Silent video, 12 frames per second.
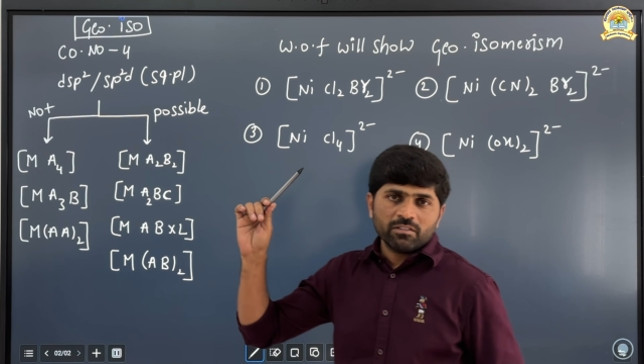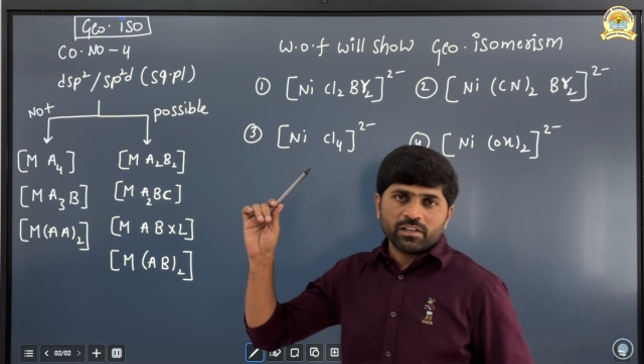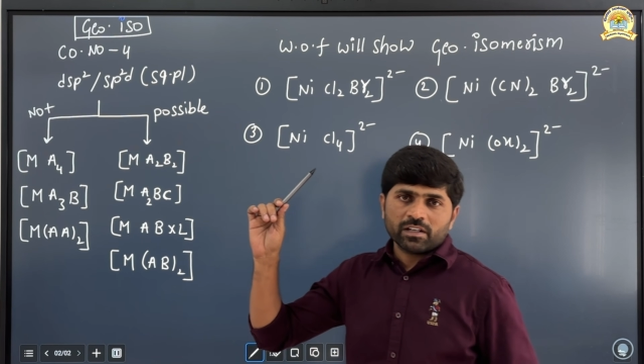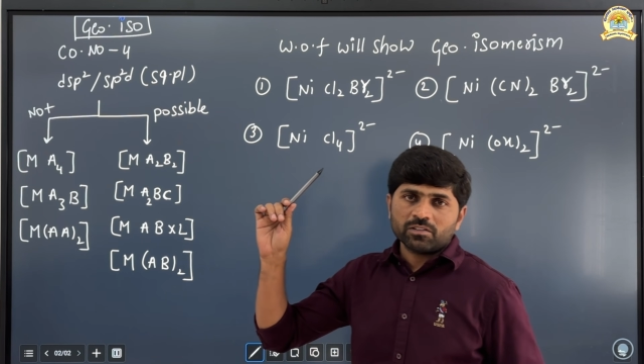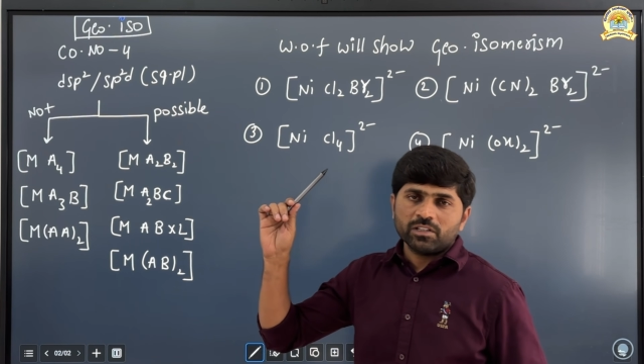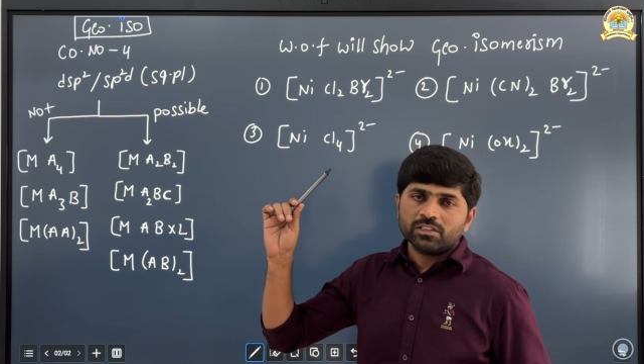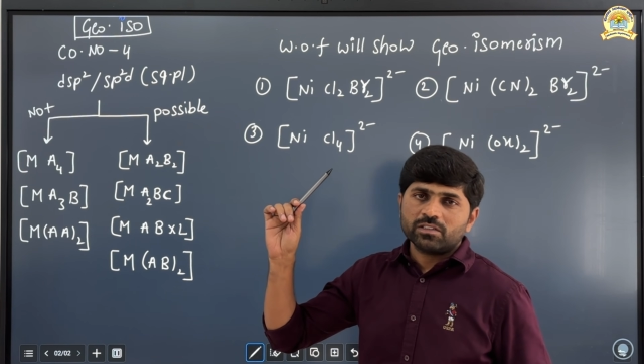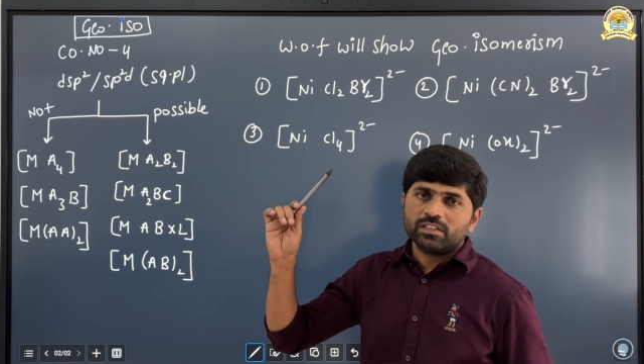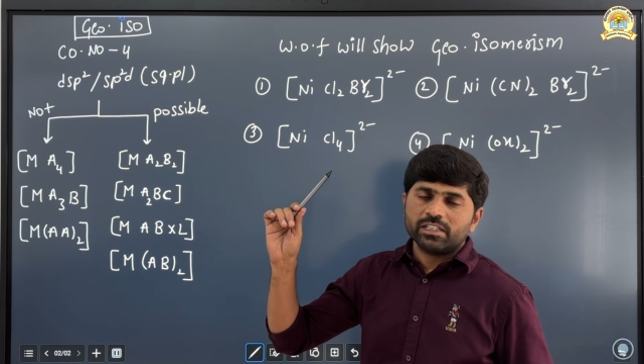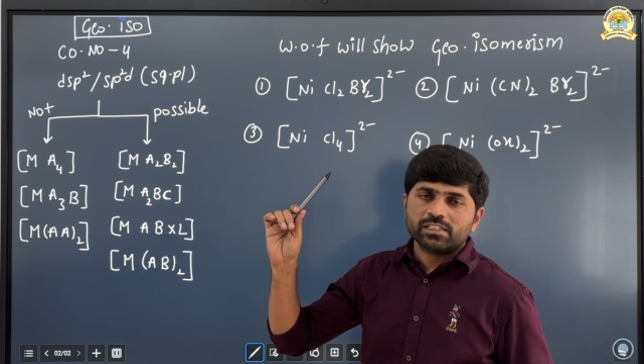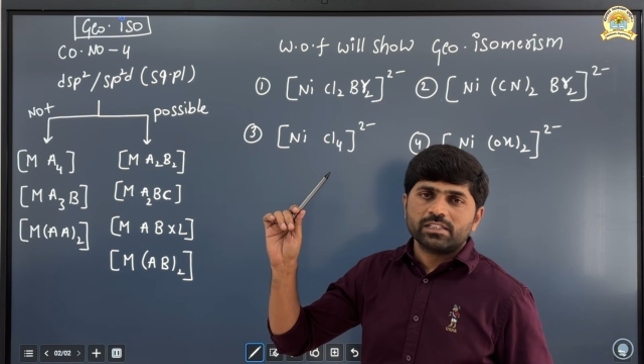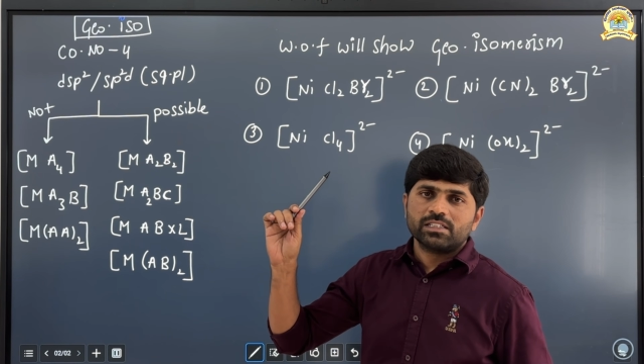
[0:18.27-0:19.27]
are going to
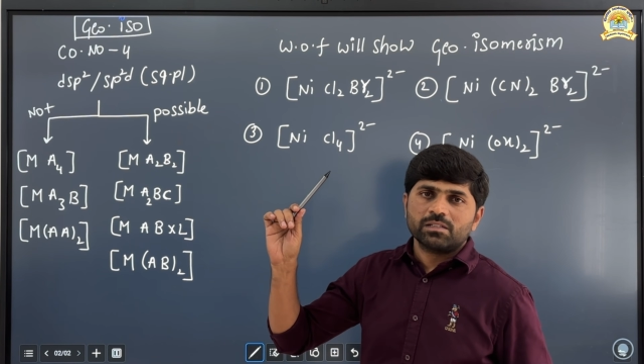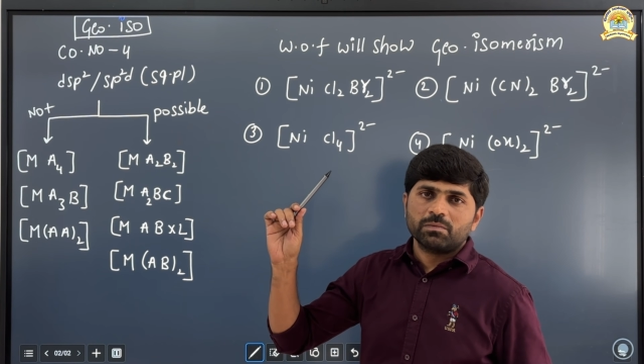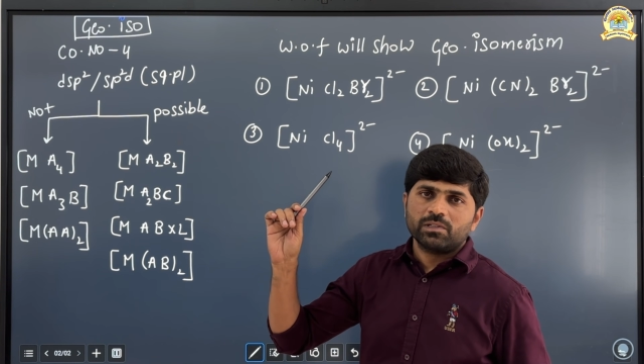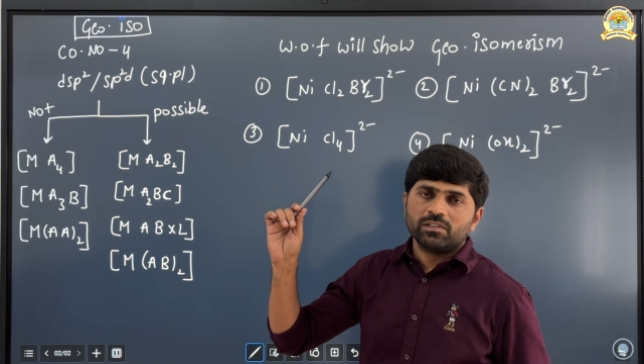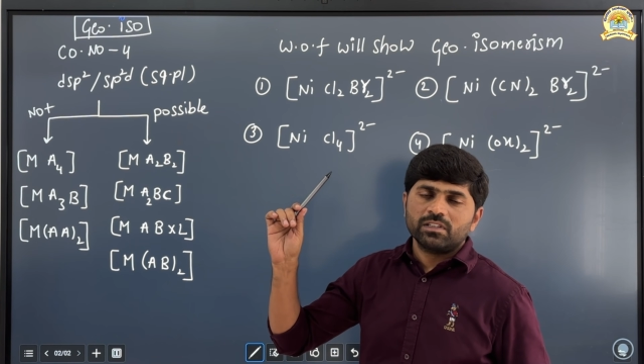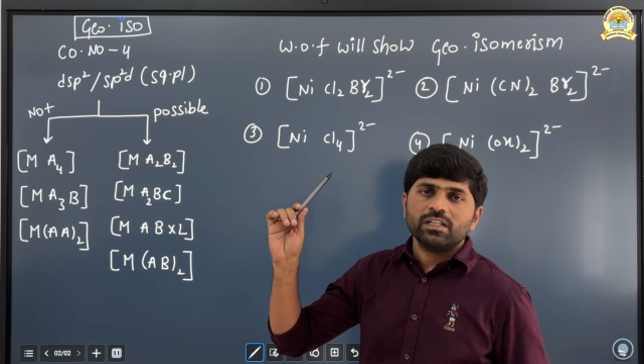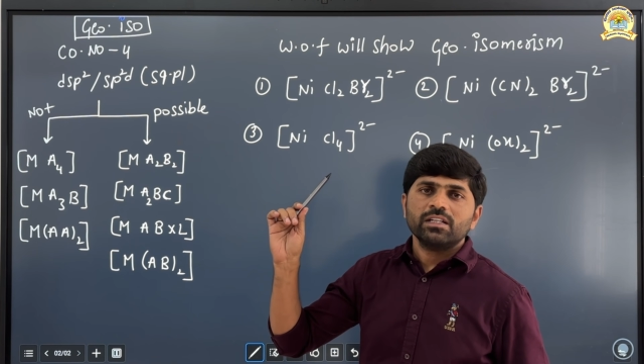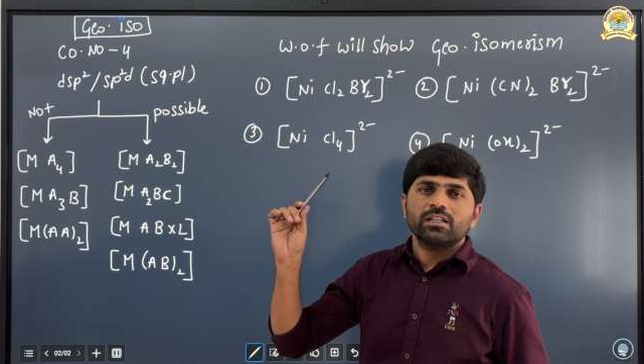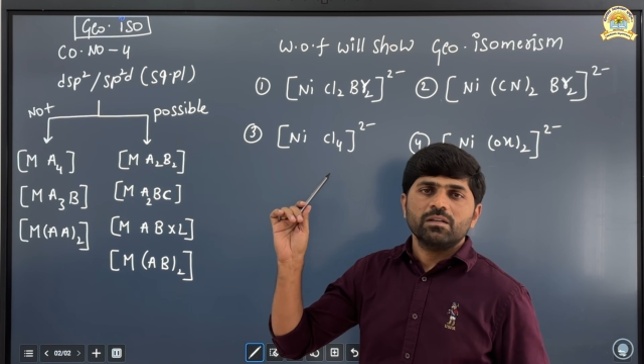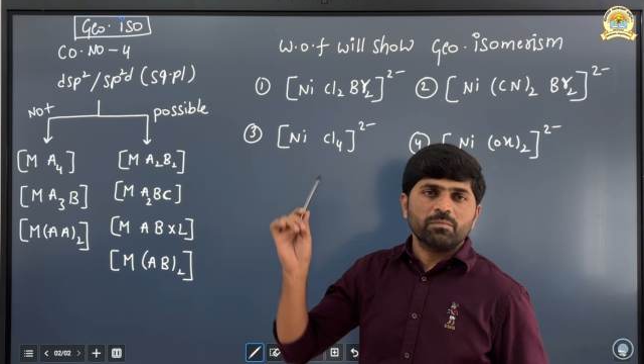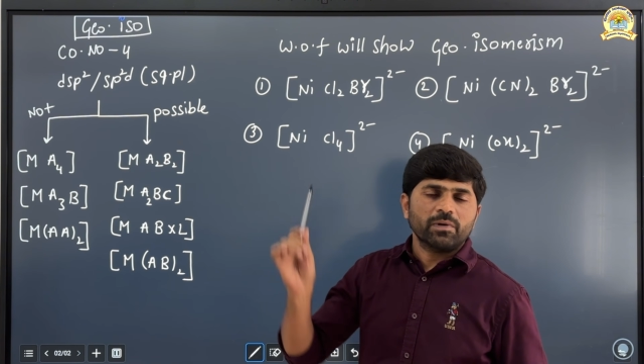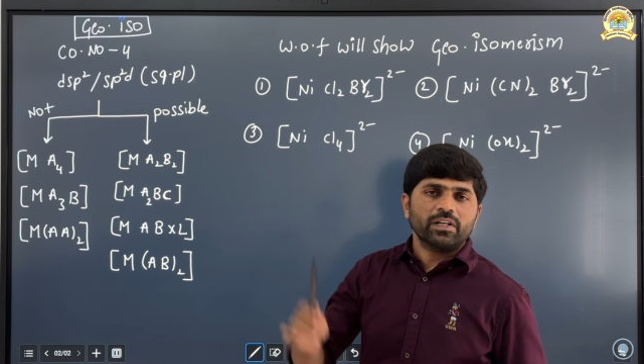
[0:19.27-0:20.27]
discuss about the
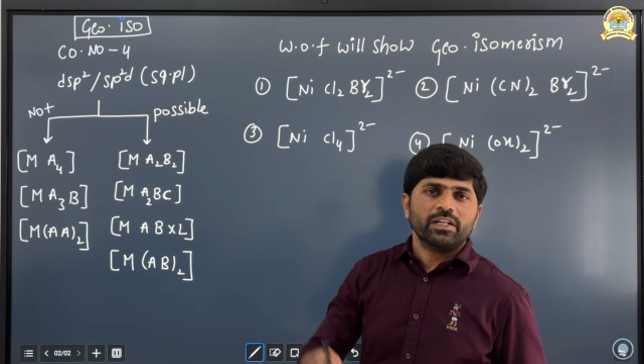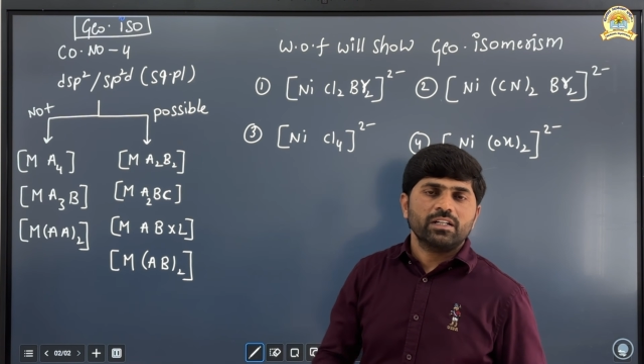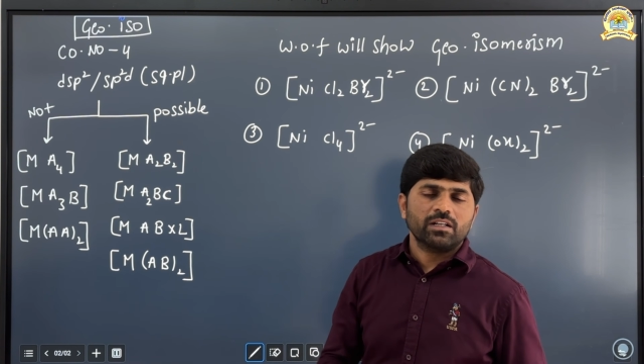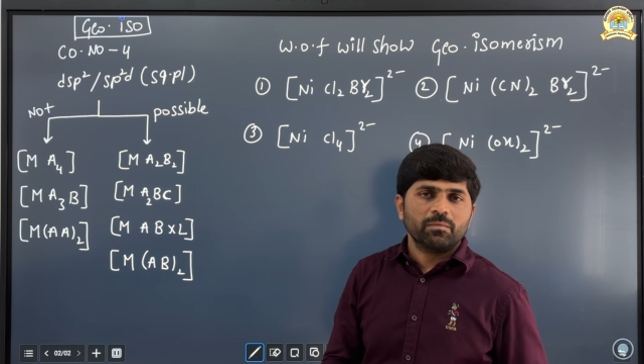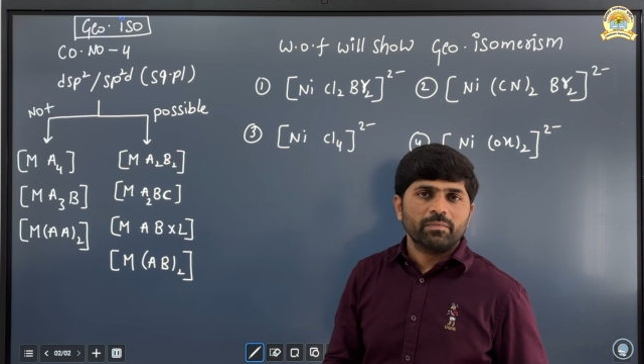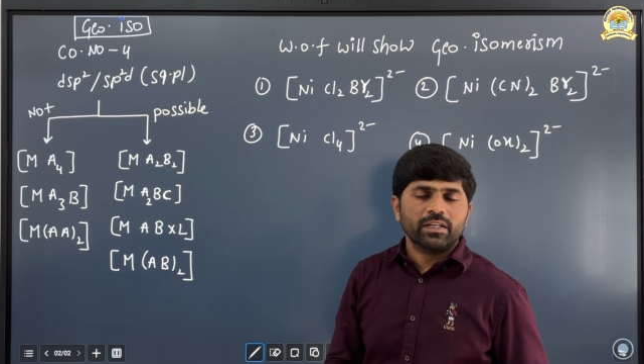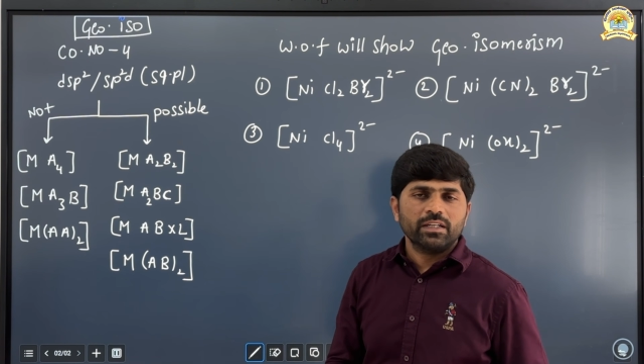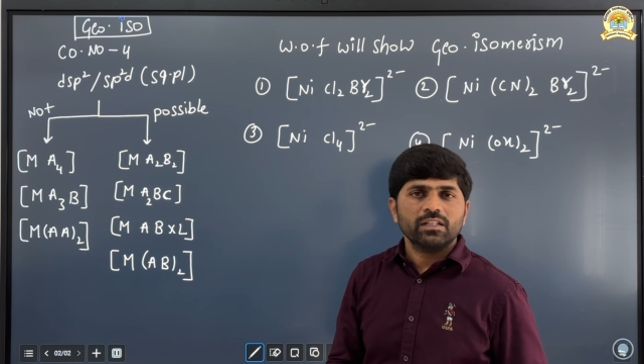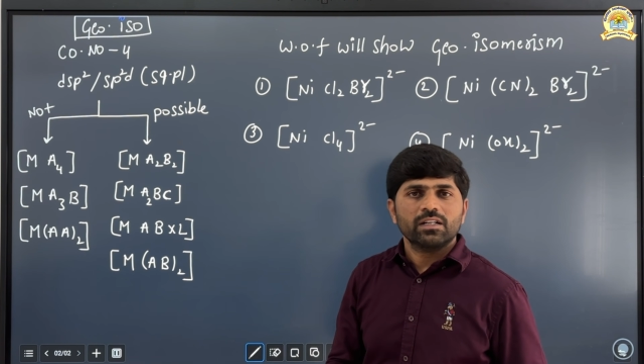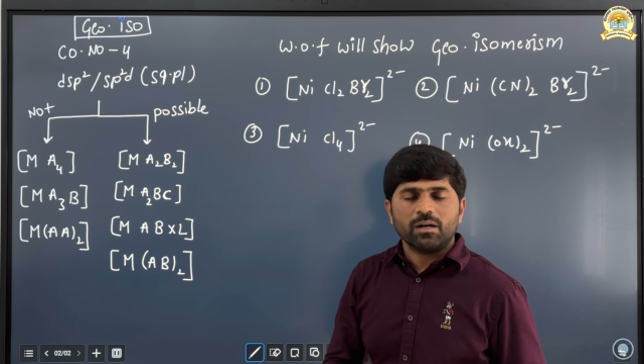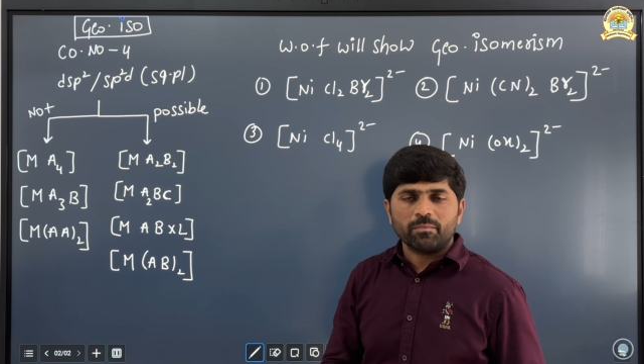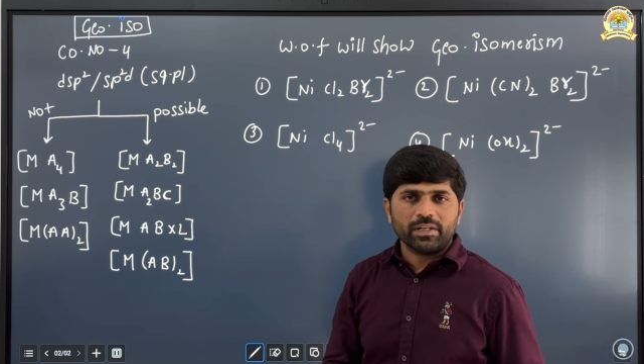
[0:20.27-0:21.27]
important topic in
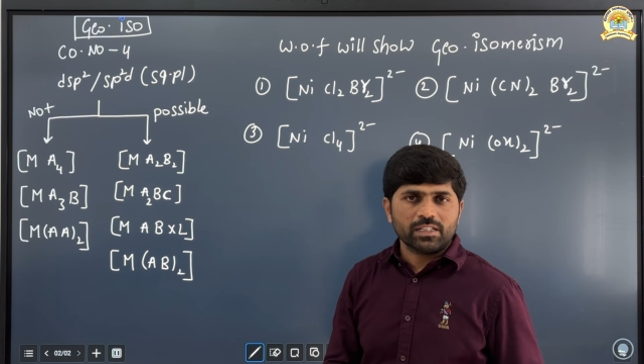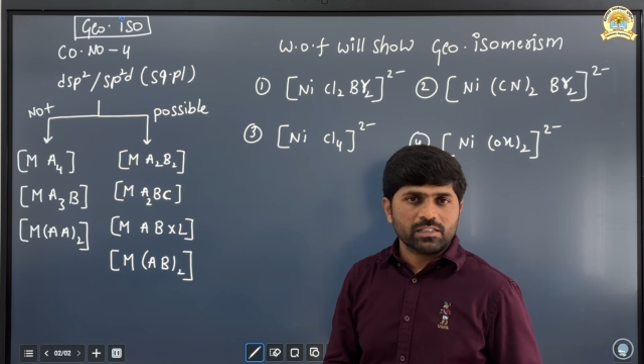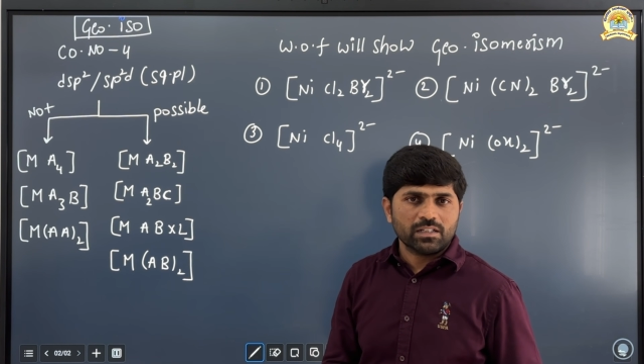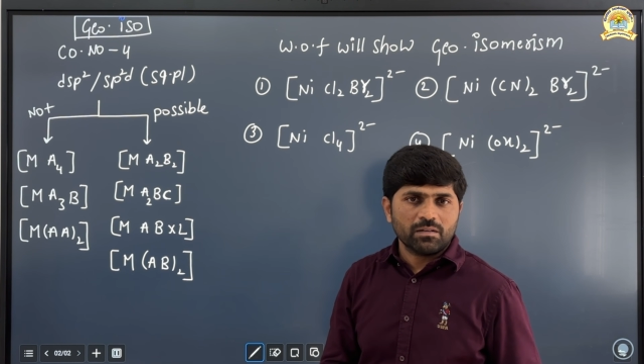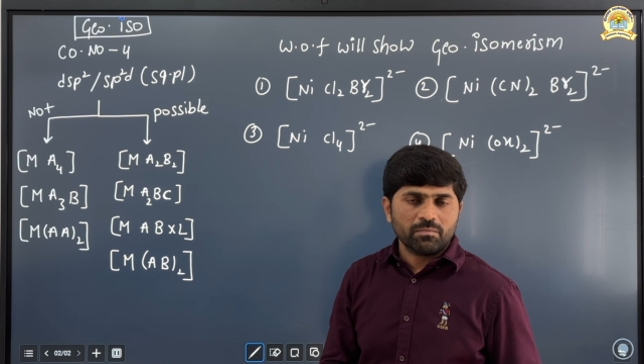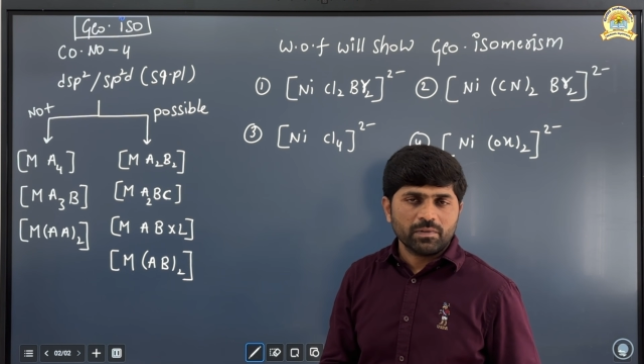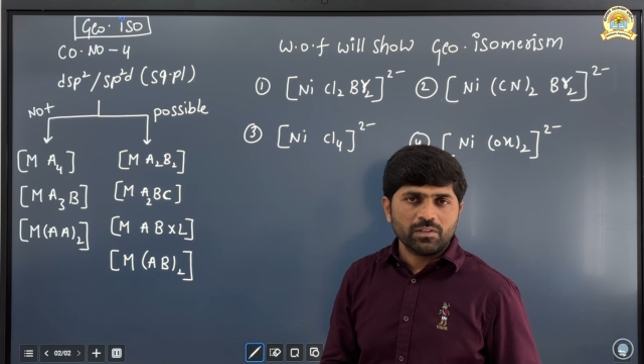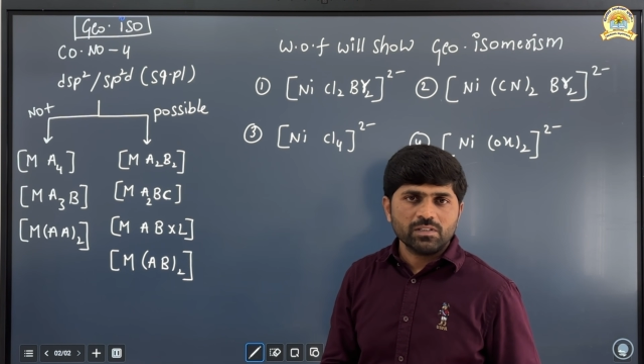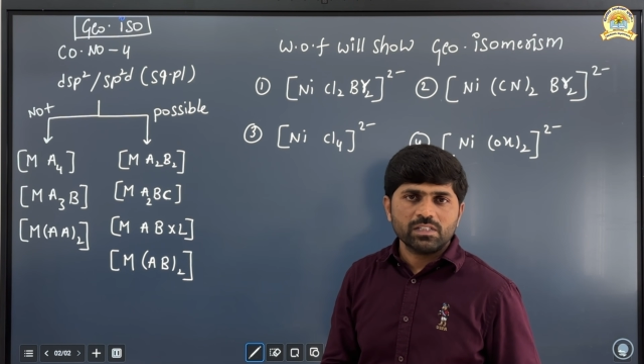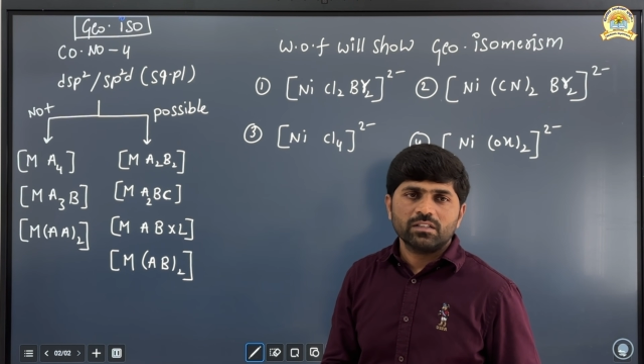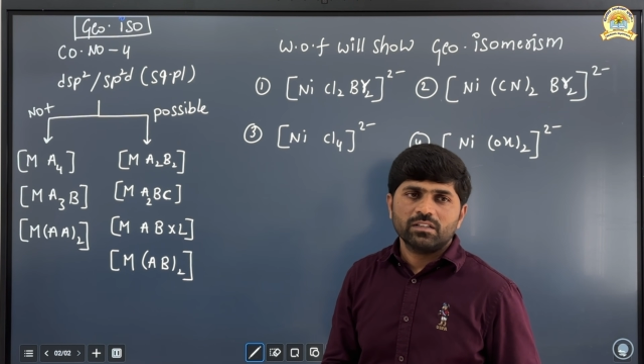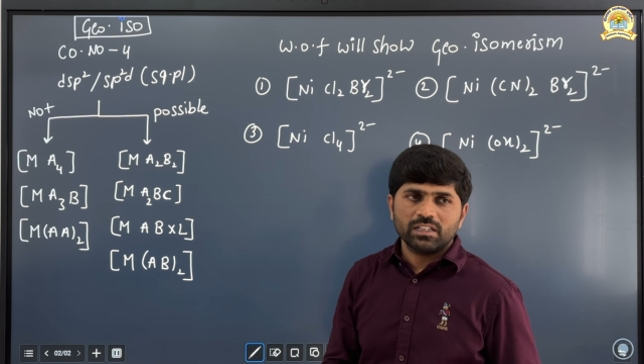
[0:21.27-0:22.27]
complex compounds.